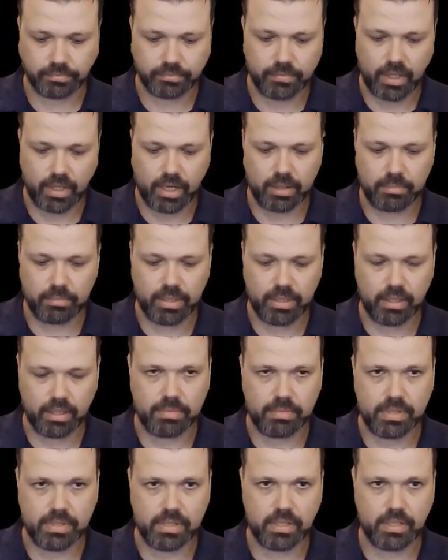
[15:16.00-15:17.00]
IBM
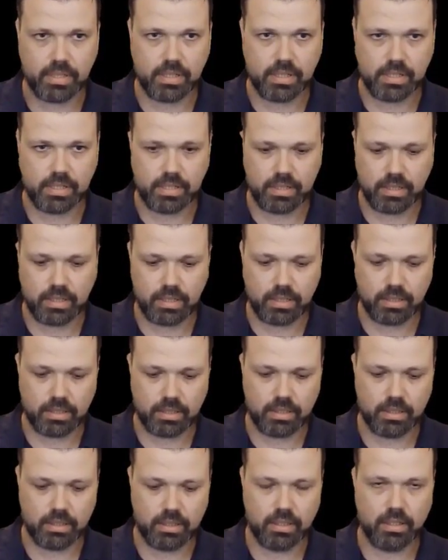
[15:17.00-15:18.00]
CDC,
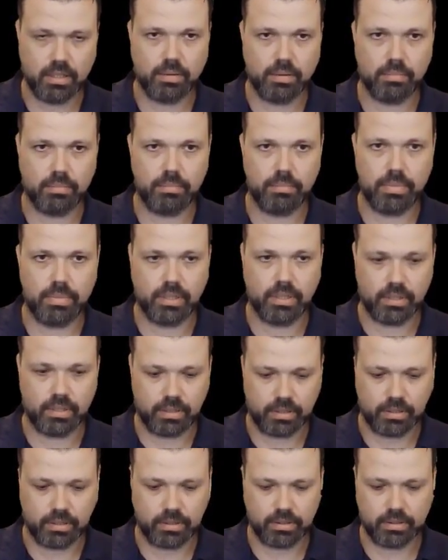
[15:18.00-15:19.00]
pin
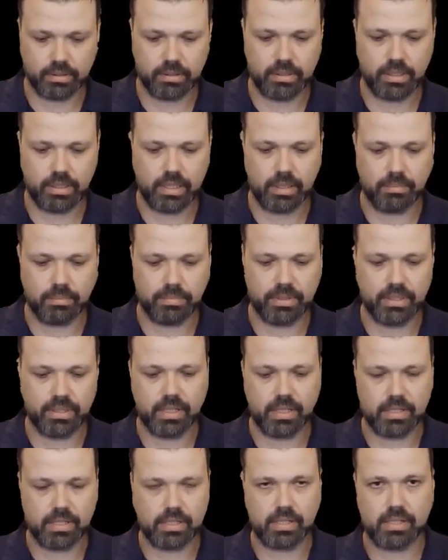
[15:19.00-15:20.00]

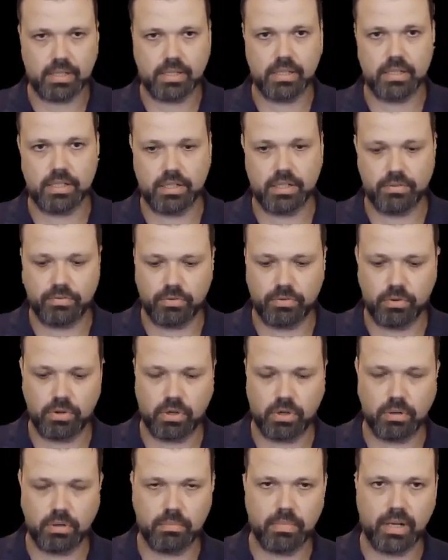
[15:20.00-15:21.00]

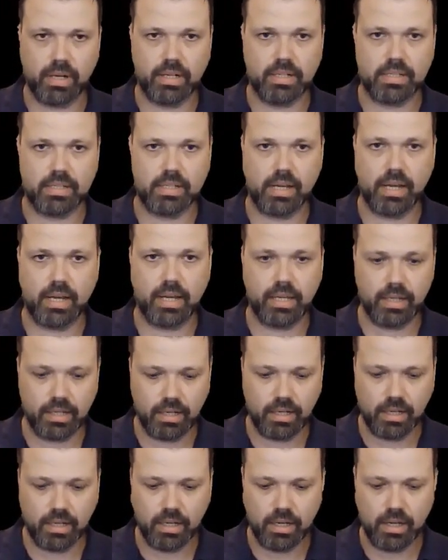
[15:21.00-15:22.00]
dmts64 minus a
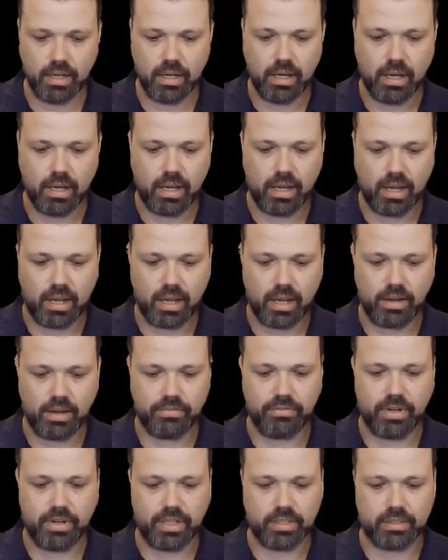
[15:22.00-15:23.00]

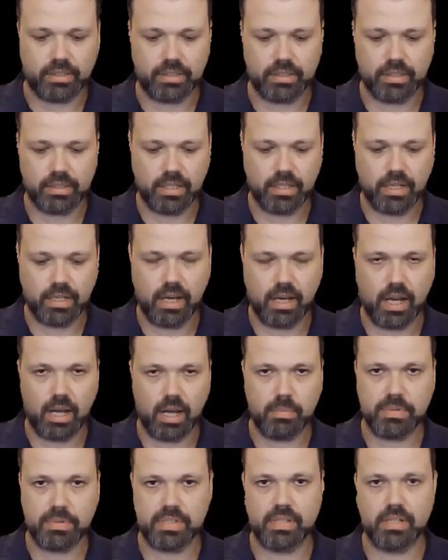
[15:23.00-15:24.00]
event
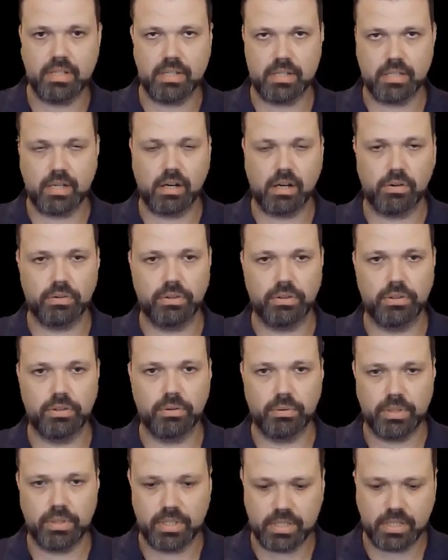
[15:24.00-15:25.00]
hubs. This is our
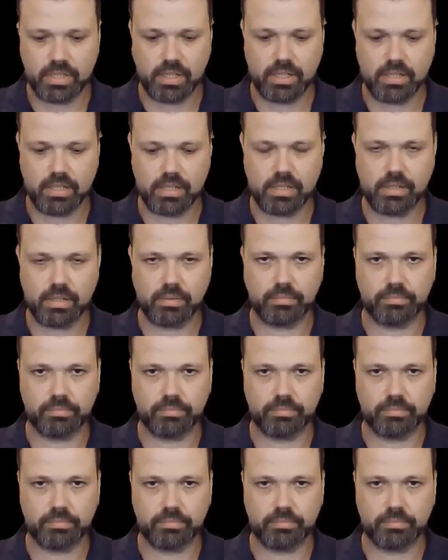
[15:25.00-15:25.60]
new instance.